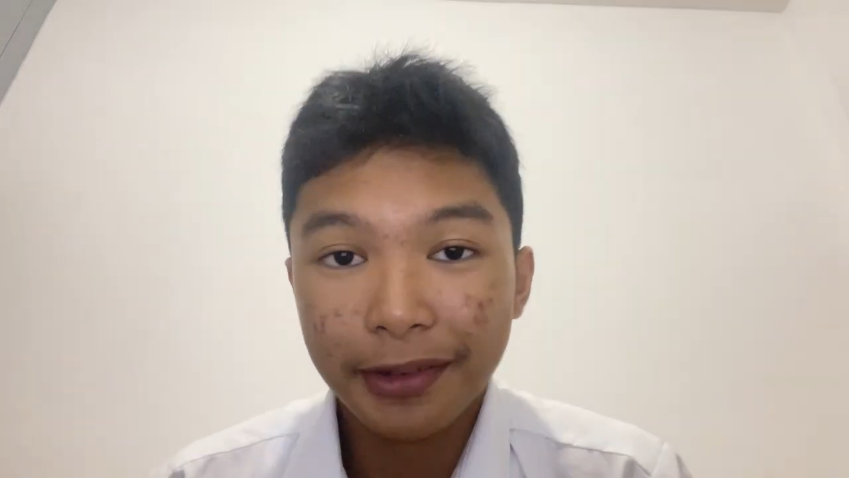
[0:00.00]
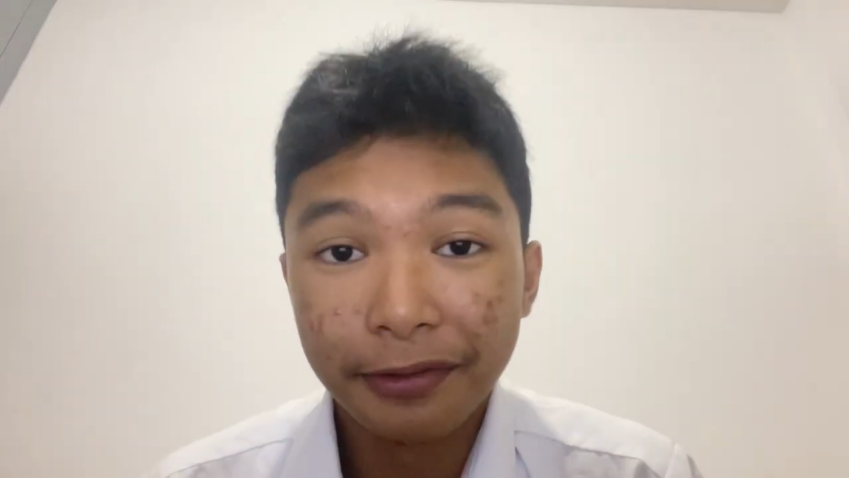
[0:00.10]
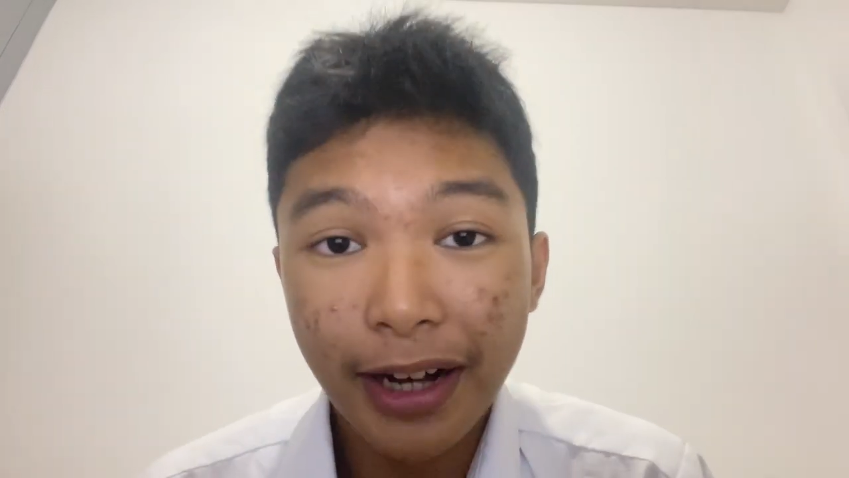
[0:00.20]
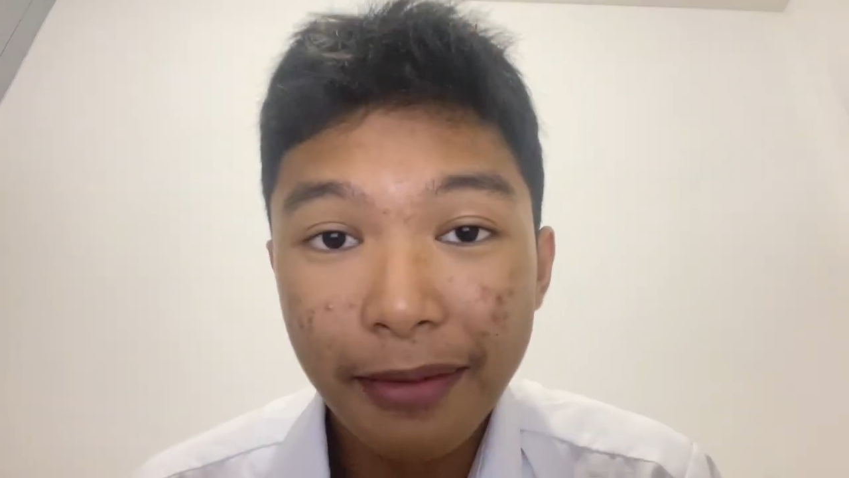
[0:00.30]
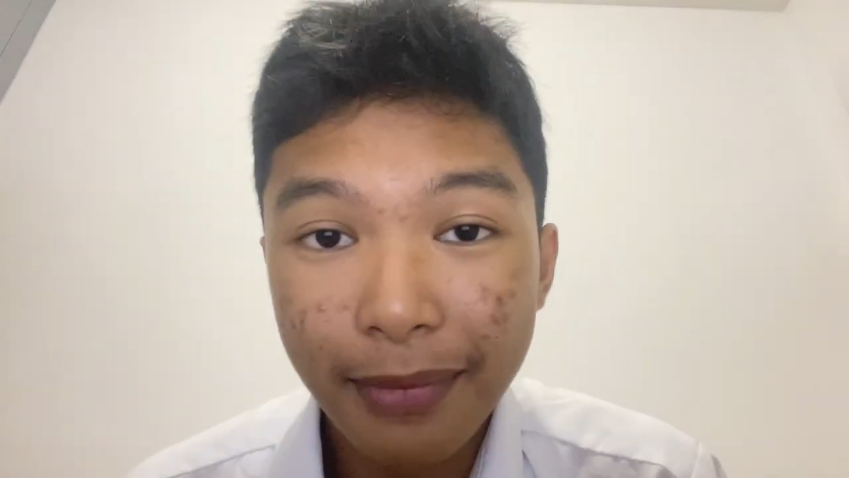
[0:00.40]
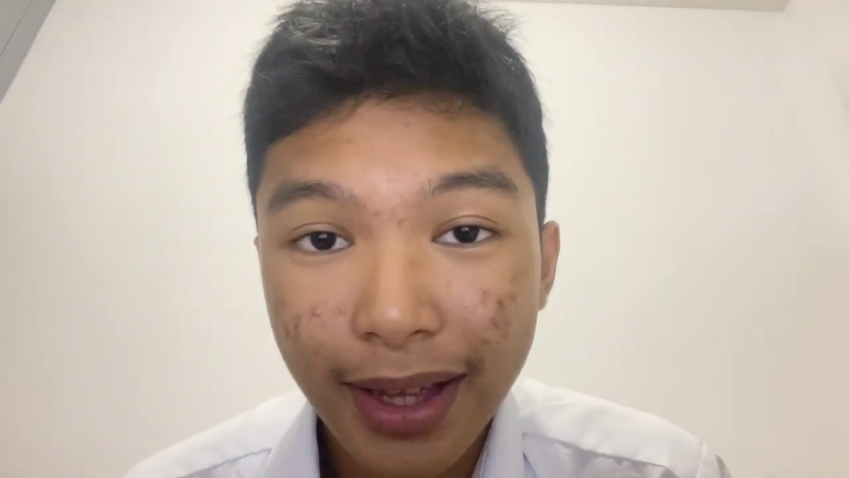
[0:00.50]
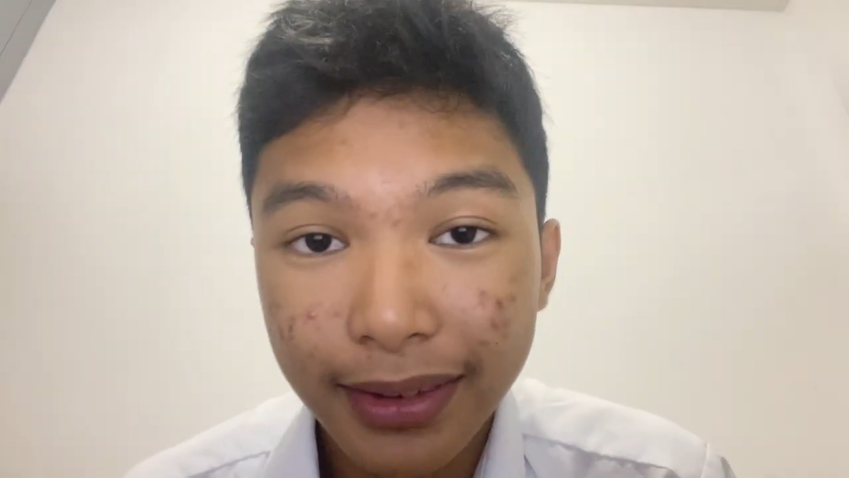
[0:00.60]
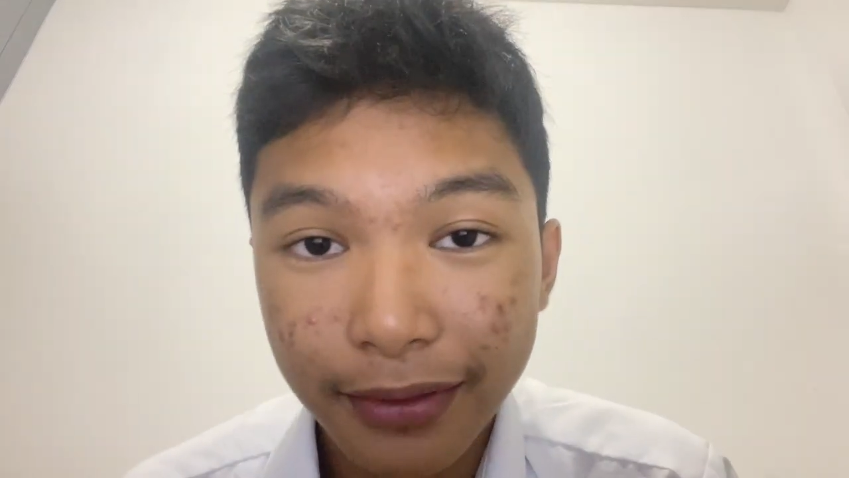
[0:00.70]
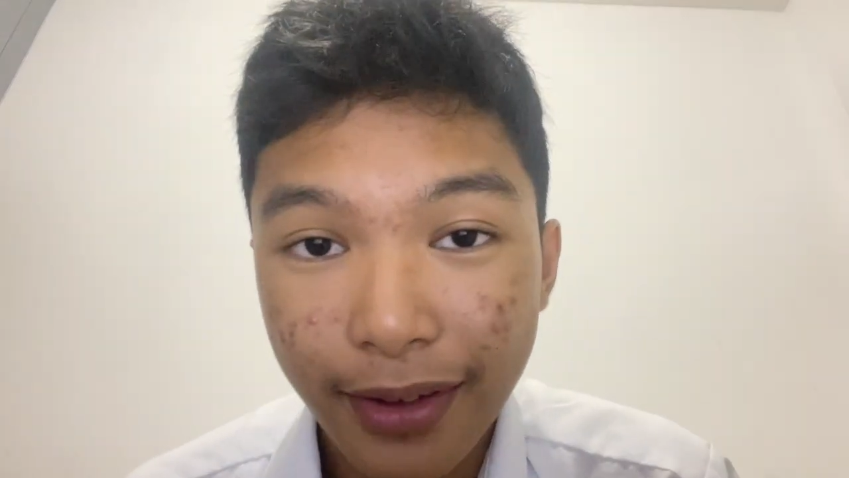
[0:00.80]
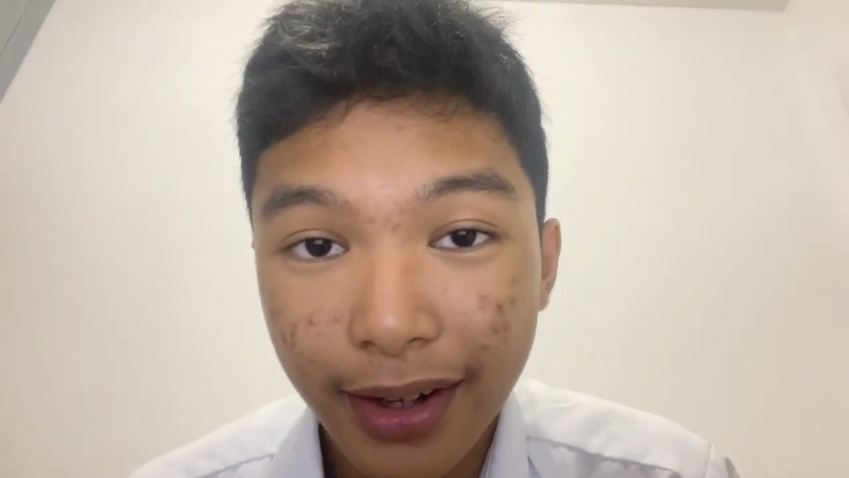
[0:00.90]
where I met
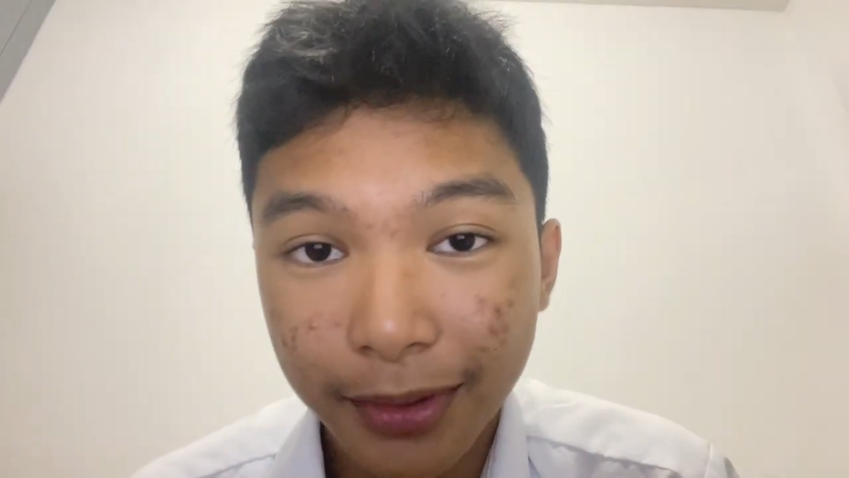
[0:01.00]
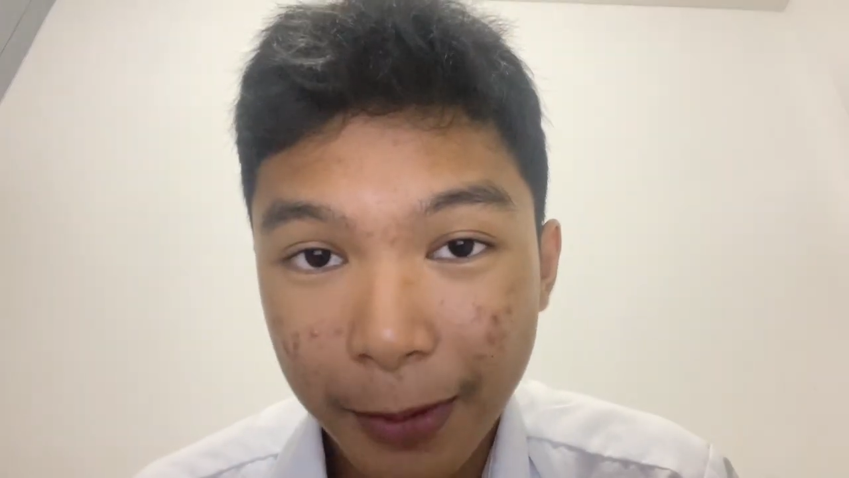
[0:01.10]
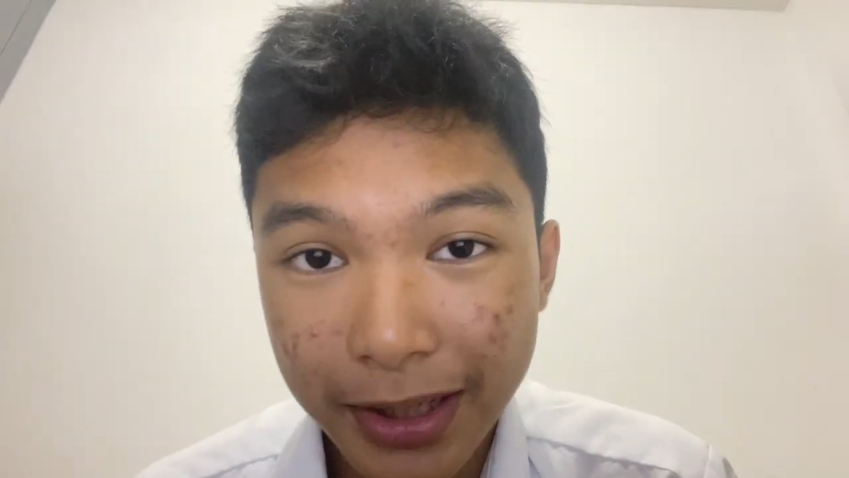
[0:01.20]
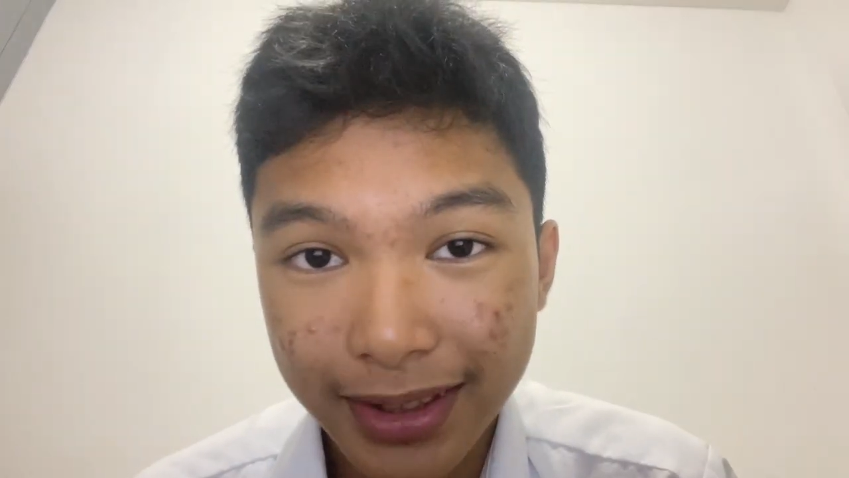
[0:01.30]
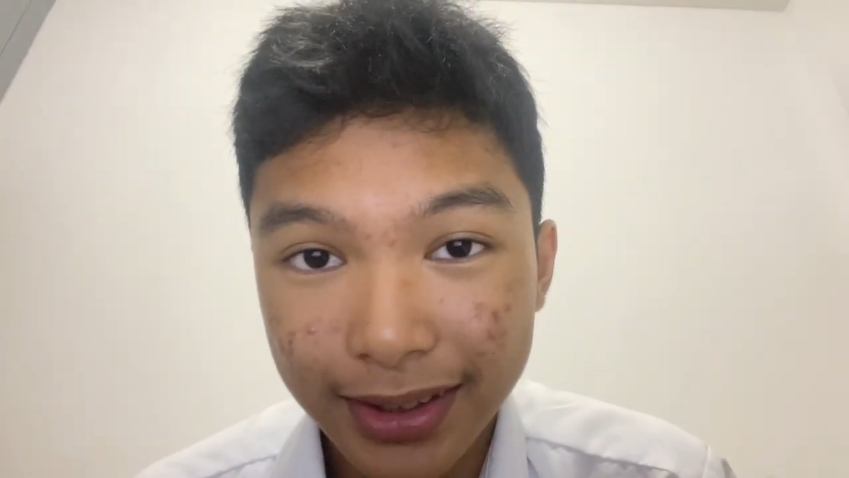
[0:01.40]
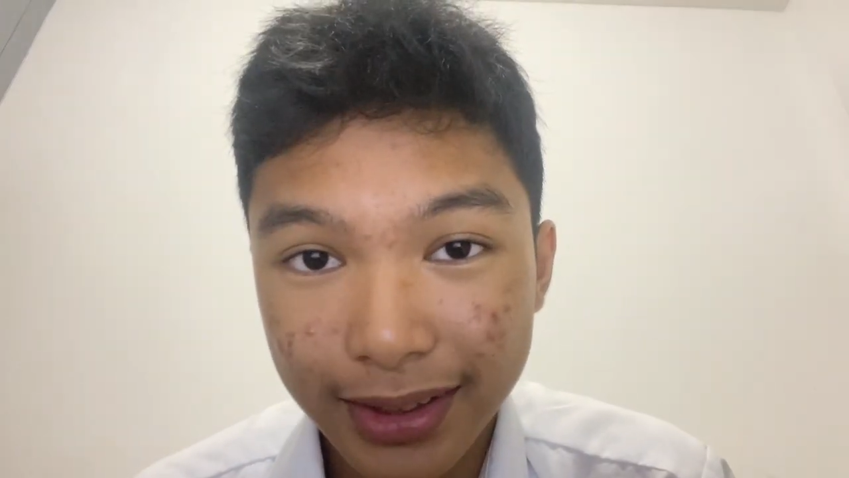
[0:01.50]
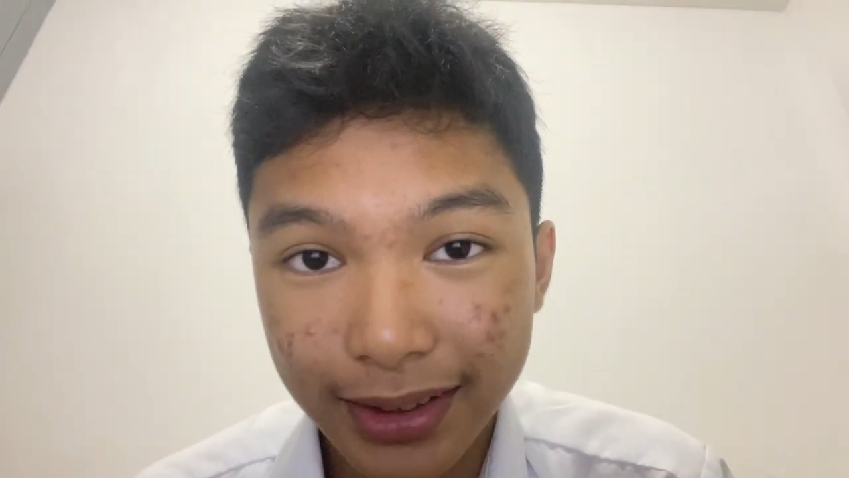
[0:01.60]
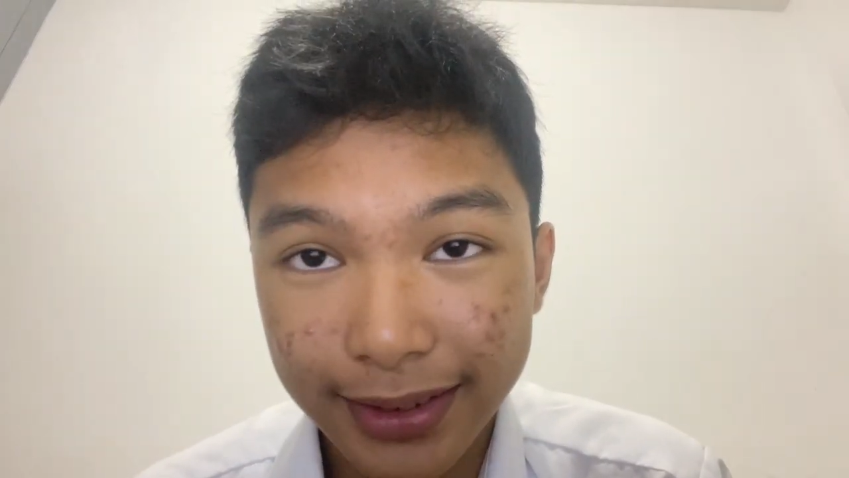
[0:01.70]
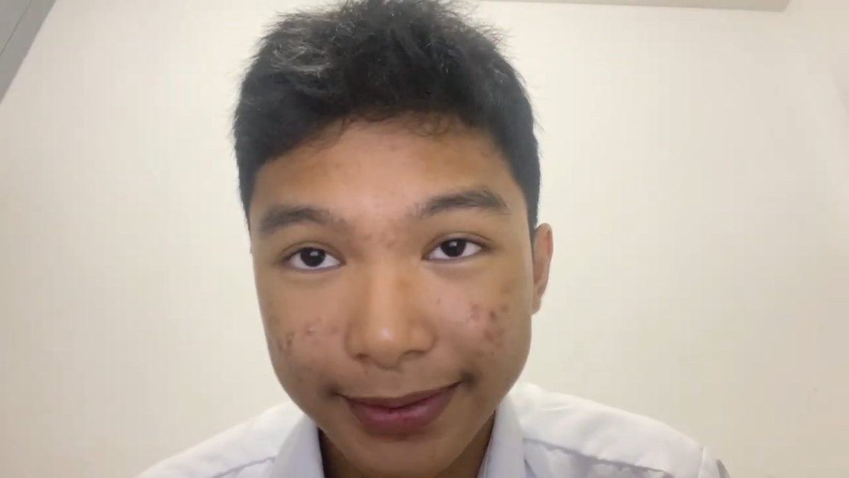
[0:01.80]
a very special girl.